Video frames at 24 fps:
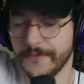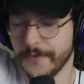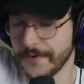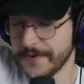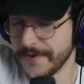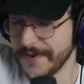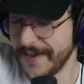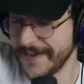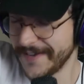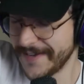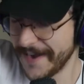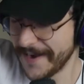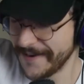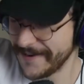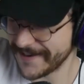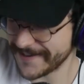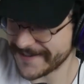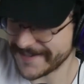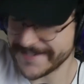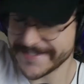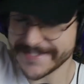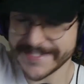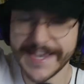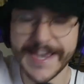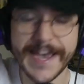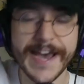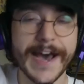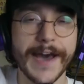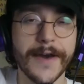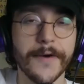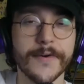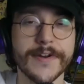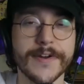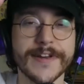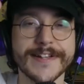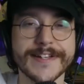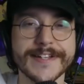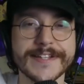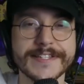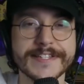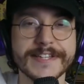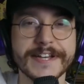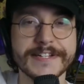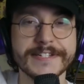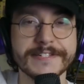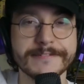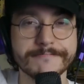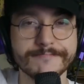Fortnite characters. I want to
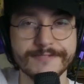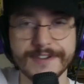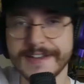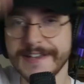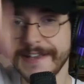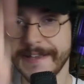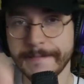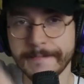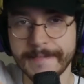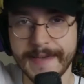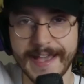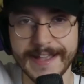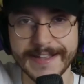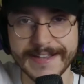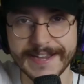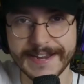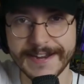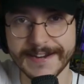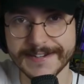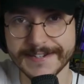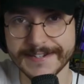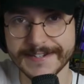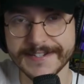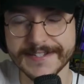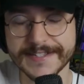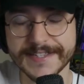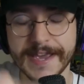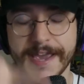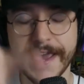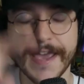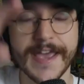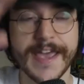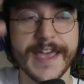discuss Breaking Bad characters